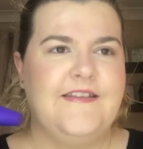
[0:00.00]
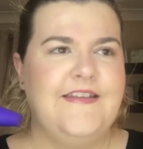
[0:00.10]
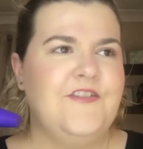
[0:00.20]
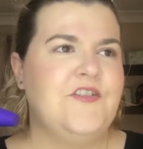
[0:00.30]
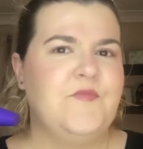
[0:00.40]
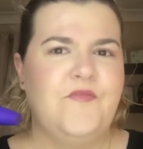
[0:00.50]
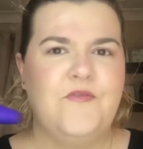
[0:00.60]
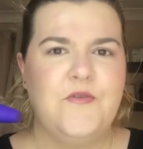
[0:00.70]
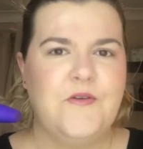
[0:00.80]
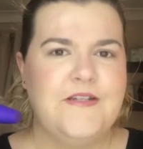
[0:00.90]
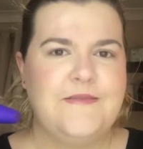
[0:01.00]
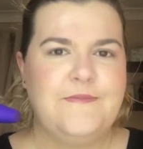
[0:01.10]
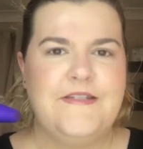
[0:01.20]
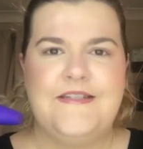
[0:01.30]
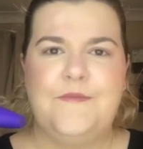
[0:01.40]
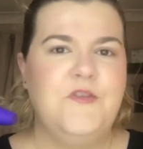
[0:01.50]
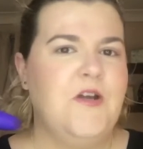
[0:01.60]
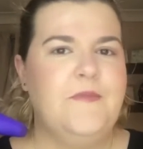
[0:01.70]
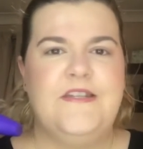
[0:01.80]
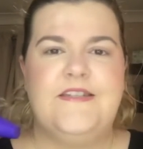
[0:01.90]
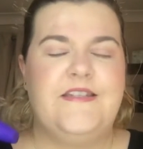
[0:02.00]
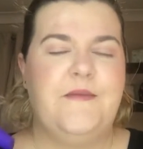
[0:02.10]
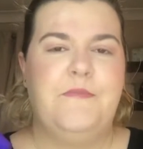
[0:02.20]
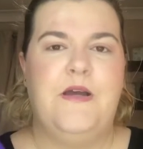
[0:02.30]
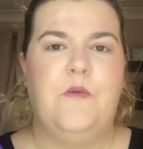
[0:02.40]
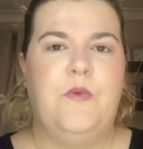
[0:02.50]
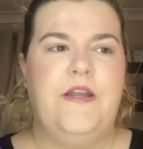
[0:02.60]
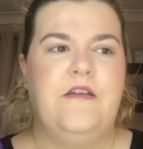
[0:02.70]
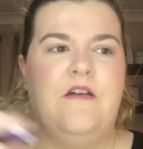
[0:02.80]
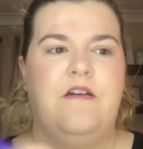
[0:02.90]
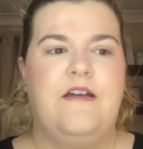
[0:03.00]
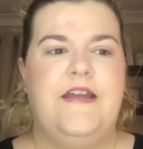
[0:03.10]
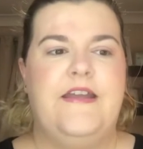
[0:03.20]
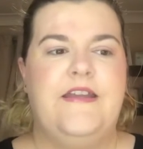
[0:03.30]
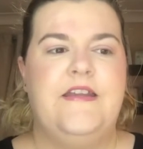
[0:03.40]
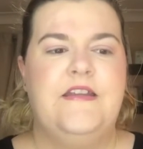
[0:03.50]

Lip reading: I think just before Christmas, sometime in December when I